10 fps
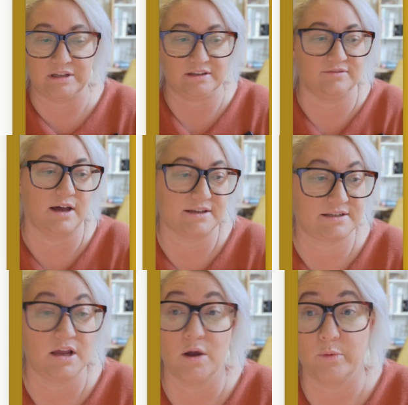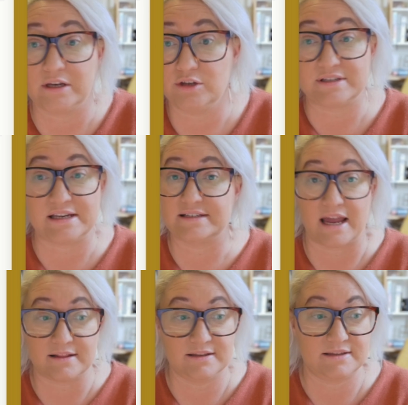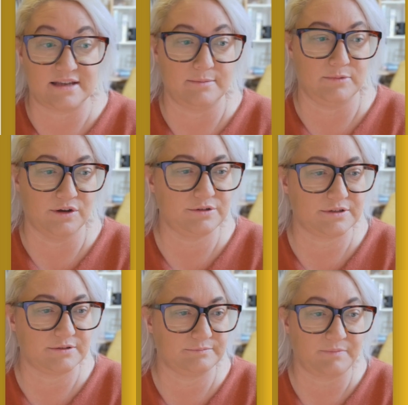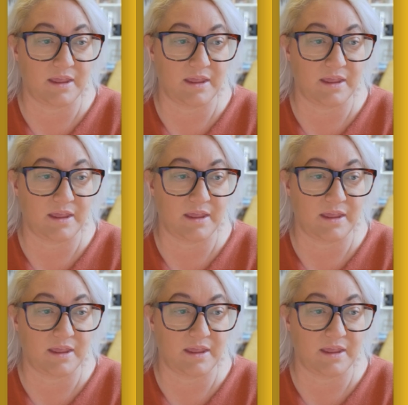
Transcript: really fast. We can use exactly the same note,